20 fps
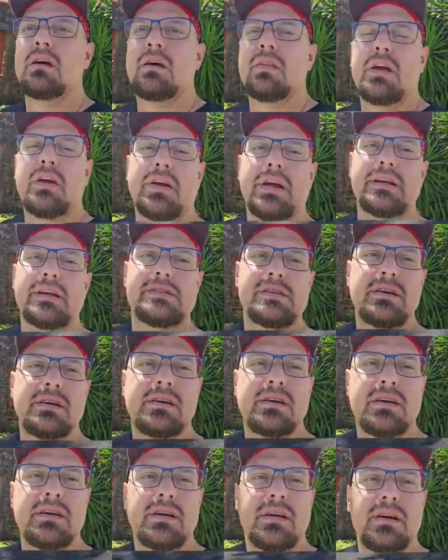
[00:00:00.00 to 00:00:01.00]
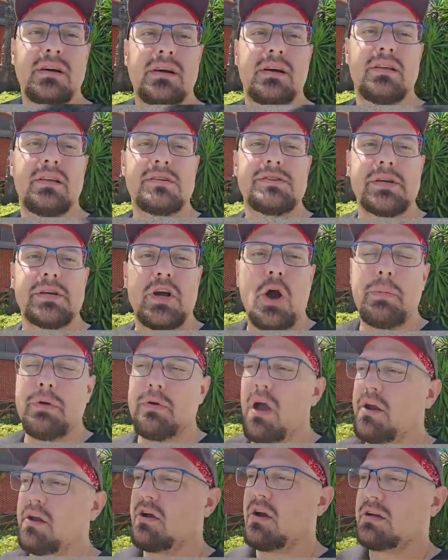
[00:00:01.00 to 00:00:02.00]
There it is. There's a Kobe
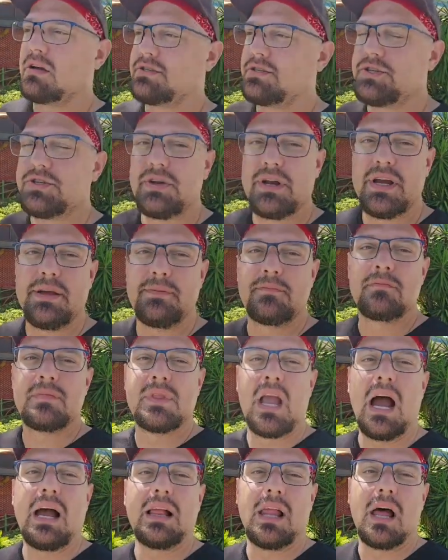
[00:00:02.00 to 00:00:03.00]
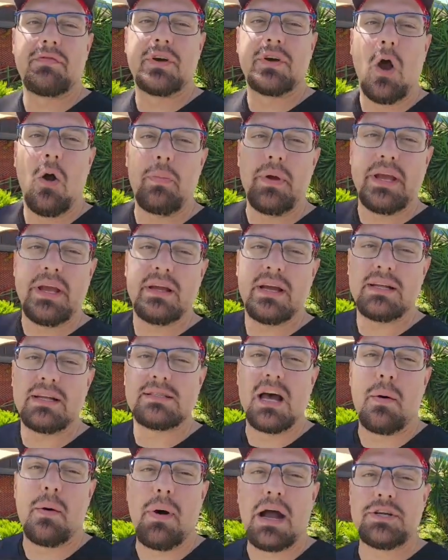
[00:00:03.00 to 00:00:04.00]
right across the street. I love Kobe. It's a
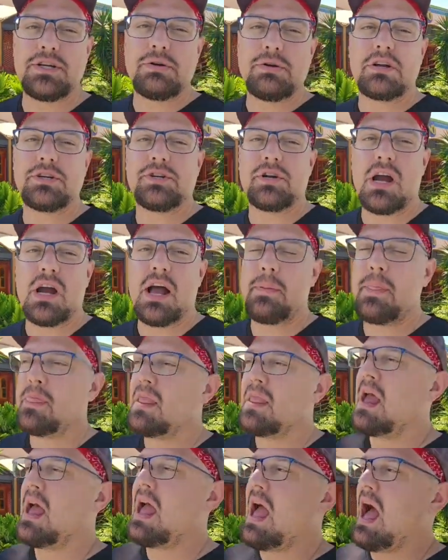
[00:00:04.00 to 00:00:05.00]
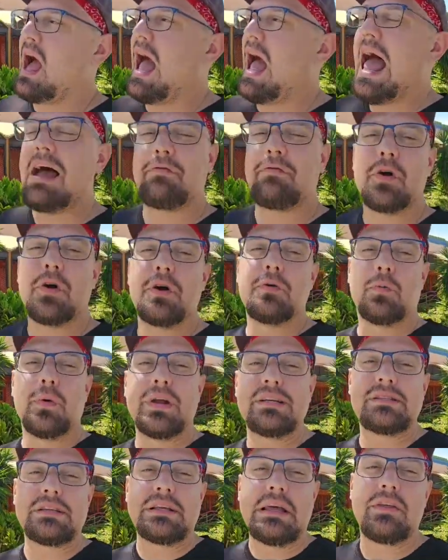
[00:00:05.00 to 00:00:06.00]
hibachi restaurant. I have heard
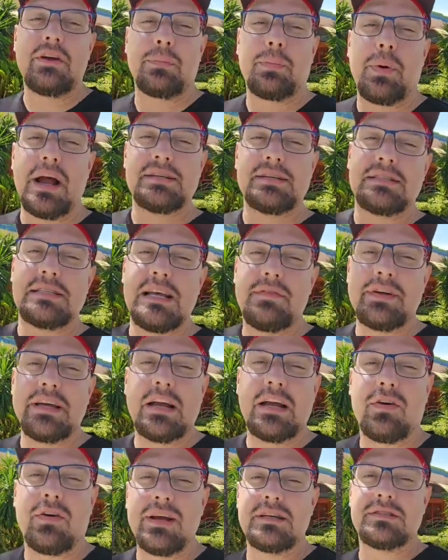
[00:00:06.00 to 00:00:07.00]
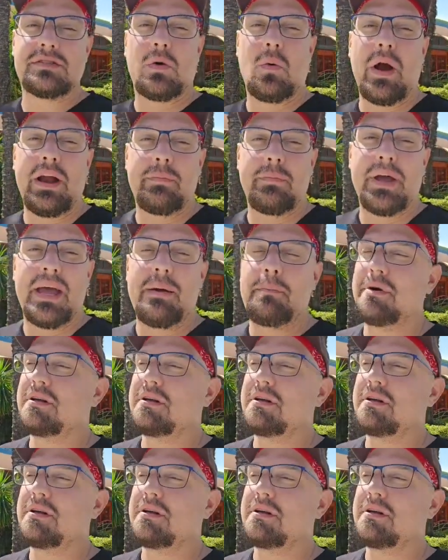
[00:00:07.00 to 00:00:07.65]
recently their prices have increased quite a bit,